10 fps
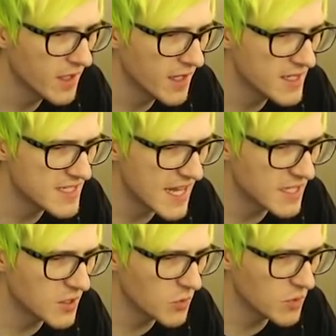Uh,
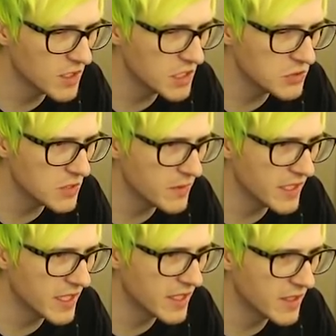Daniel, what are you
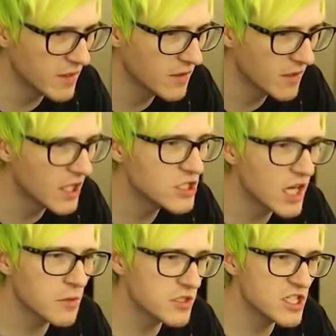doing here? Our
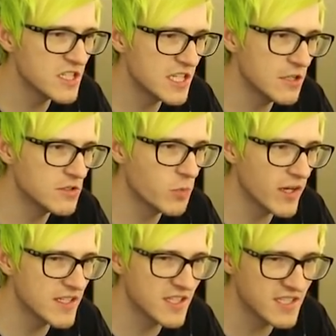dog was just huge.
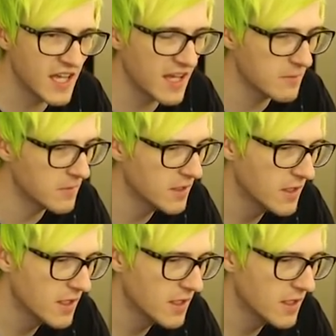What is this game?